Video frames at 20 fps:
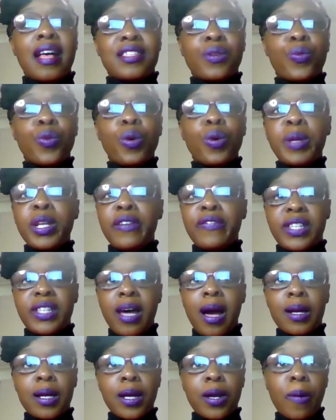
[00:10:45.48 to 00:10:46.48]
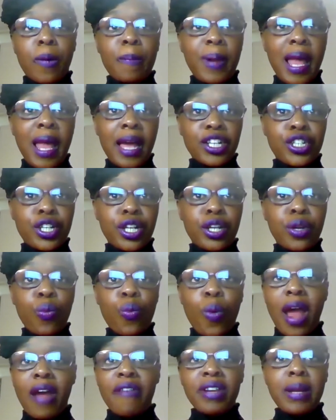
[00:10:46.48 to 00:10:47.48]
As a woman of darker
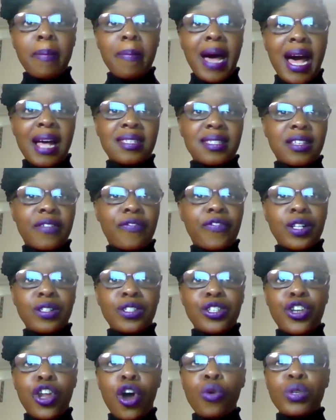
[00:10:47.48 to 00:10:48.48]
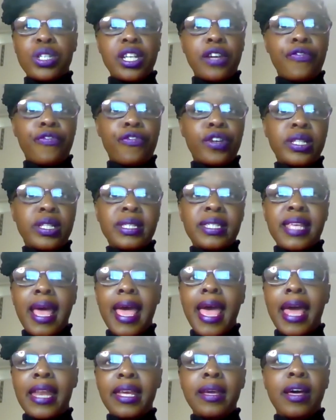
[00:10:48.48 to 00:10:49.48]
complexion, wearing a mask feels no different
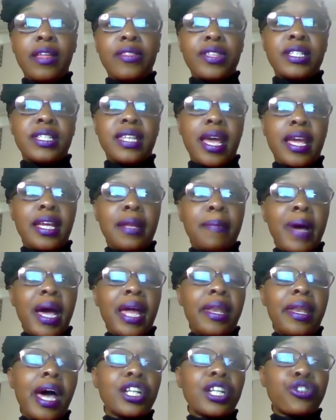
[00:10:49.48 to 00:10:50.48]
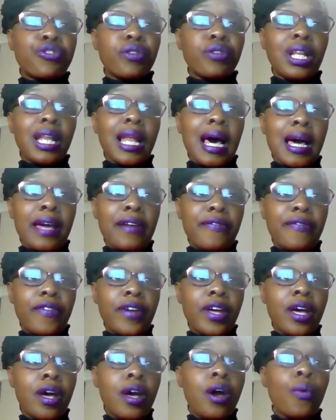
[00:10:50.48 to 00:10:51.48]
to any other day in my natural life.
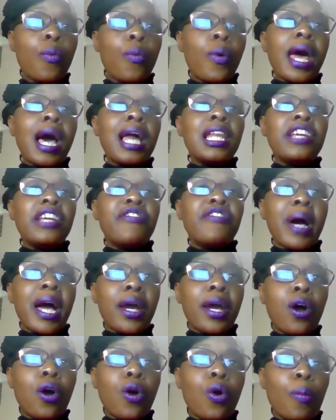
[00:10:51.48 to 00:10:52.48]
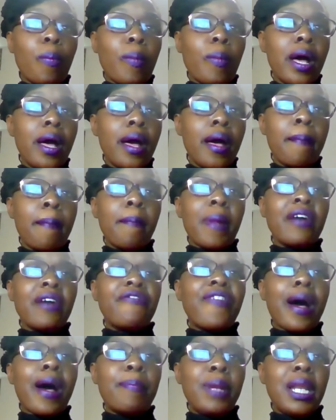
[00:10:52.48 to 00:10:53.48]
When I leave my home,
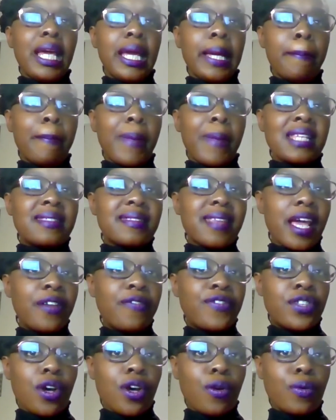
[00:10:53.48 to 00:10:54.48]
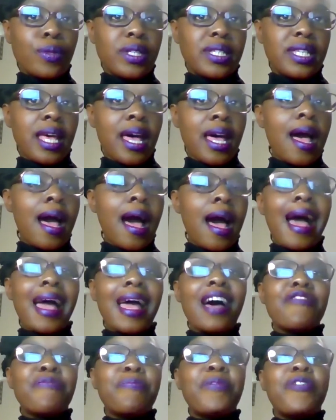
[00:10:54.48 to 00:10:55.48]
my family, my safe zones,
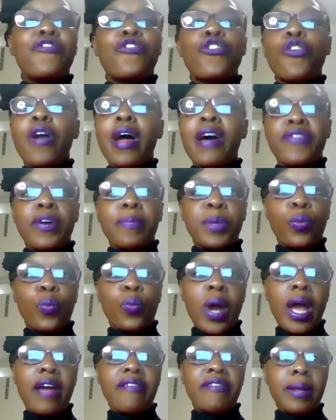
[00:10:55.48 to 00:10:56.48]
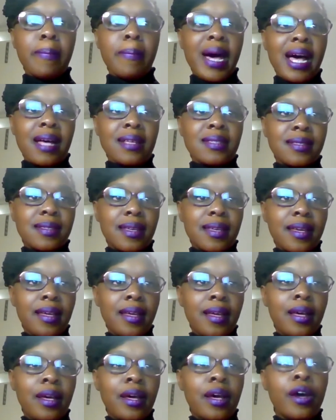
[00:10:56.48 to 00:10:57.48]
I have forever been wearing a mask.
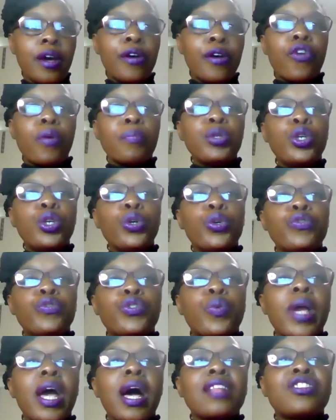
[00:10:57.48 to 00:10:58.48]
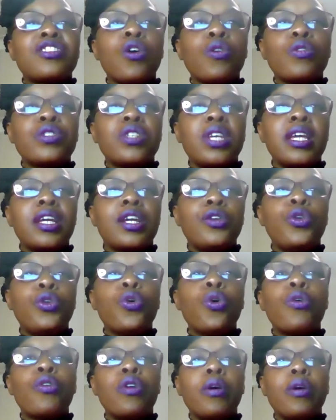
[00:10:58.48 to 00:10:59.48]
From youths, we are told to
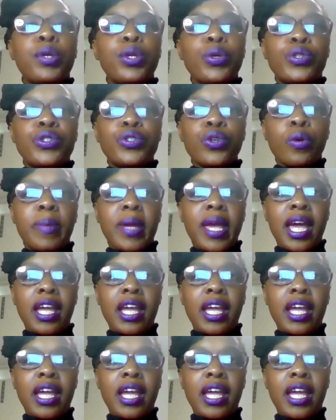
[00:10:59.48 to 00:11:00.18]
ignore abuse or